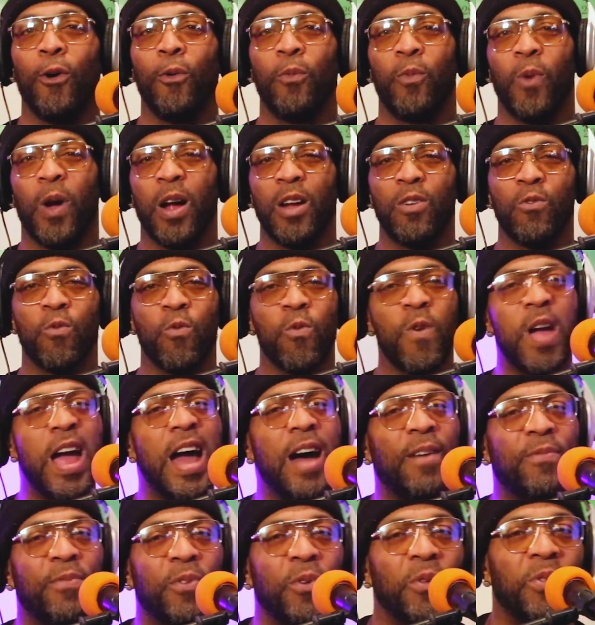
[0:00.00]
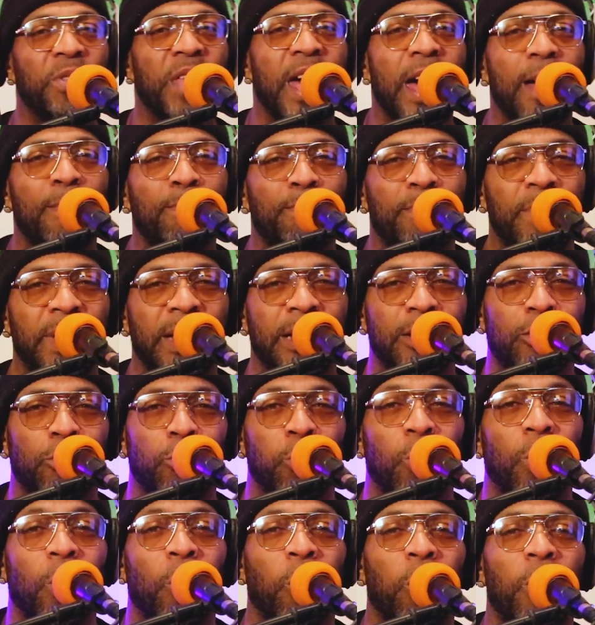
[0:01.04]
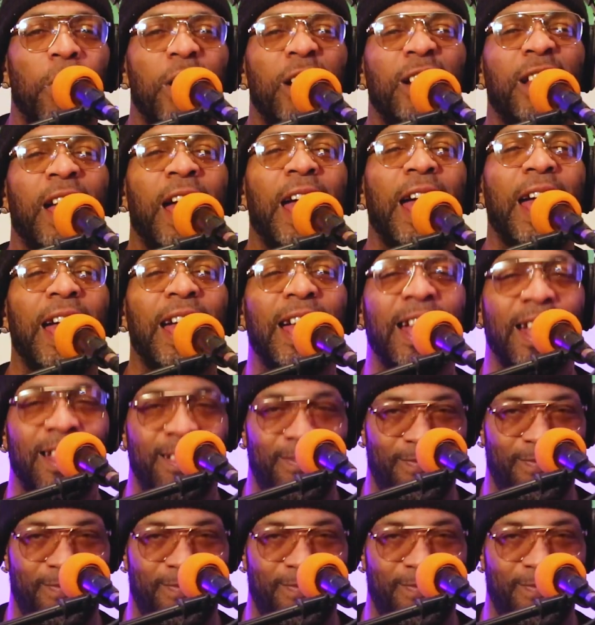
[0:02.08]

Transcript: Unraveled that bitch with one hand.